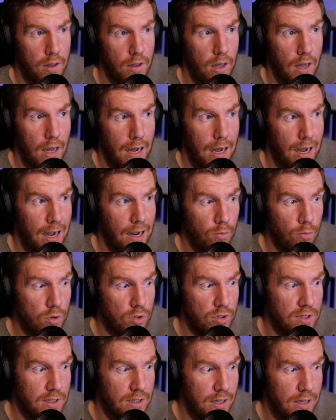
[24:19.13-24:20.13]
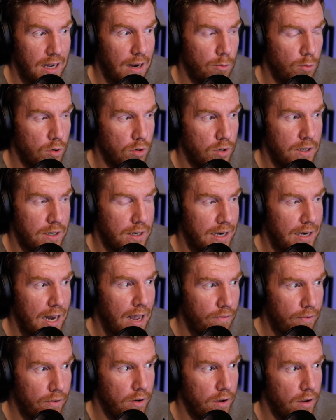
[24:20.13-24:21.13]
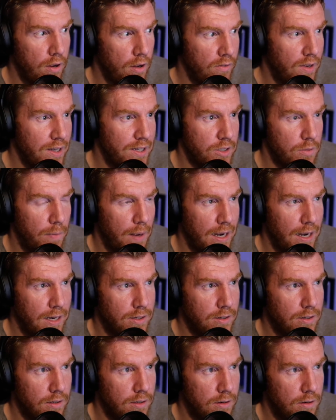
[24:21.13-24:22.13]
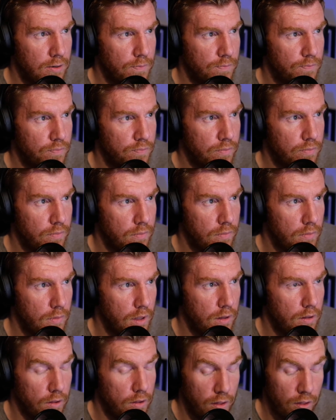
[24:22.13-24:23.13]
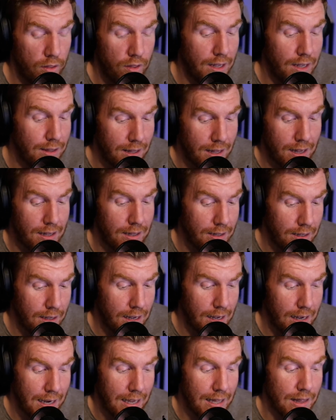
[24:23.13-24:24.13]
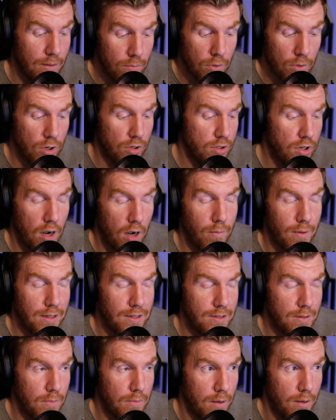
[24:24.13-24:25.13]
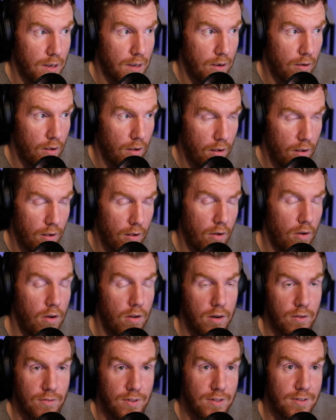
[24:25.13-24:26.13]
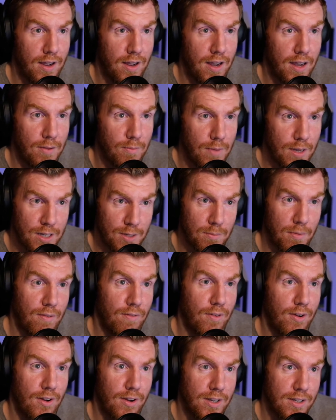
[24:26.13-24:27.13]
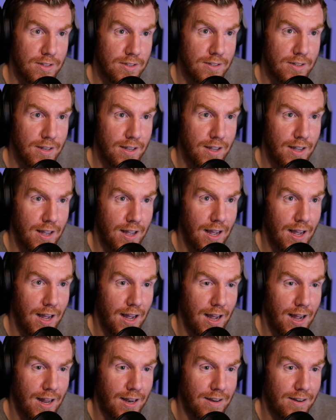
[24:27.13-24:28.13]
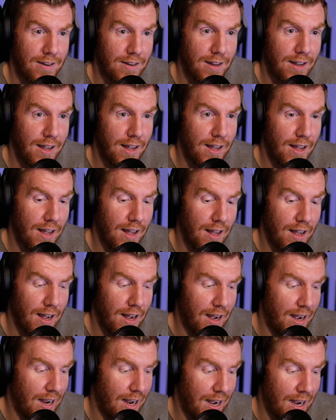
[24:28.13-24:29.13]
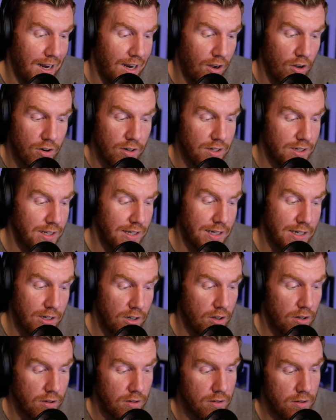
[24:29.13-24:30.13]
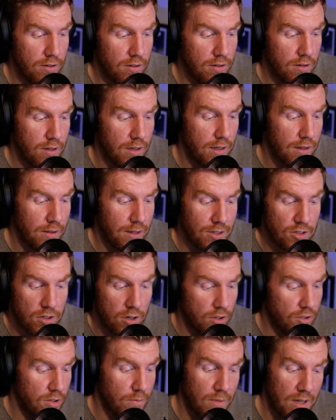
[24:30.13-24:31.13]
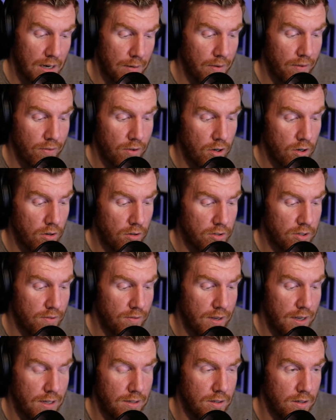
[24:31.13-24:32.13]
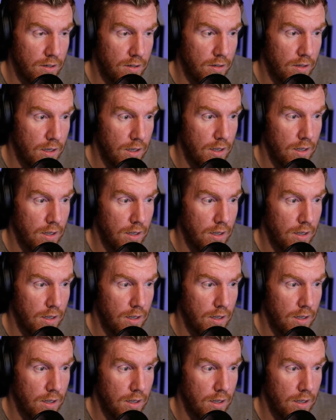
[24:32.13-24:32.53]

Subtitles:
I would never have expected the thing that I get the most comments about all of the time is my voice. And I honestly don't, that's not something I've ever cultivated.